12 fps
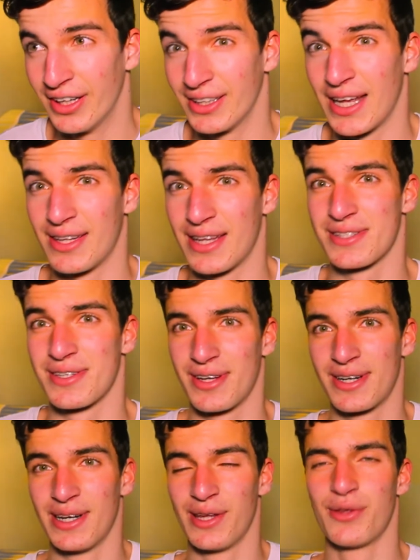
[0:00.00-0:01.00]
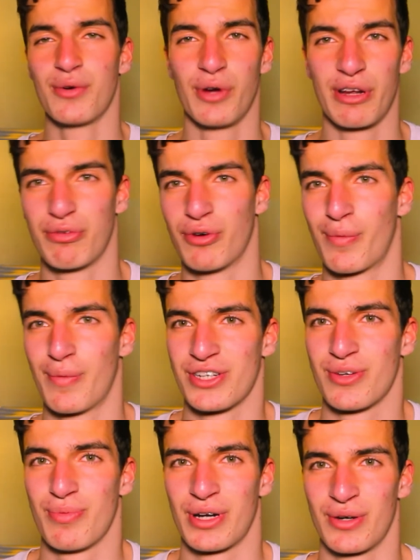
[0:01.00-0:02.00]
then that's a really new
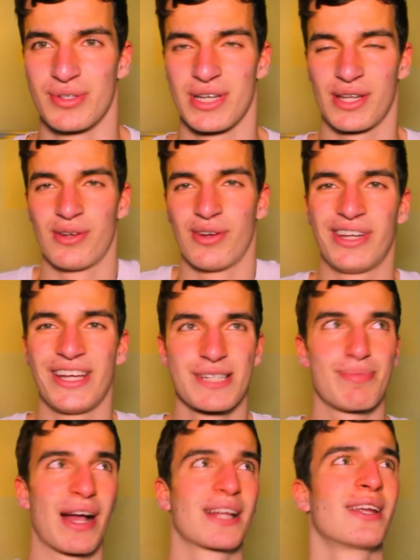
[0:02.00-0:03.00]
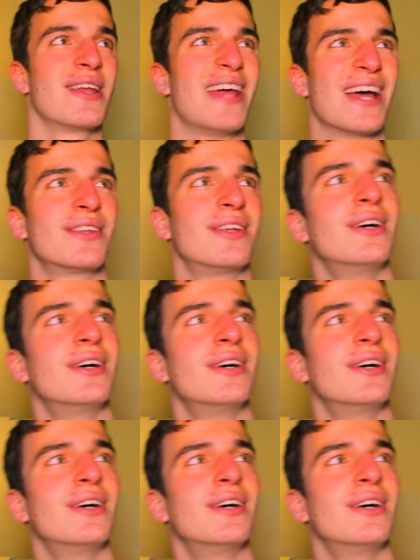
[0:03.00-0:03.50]
information because I didn't expect that.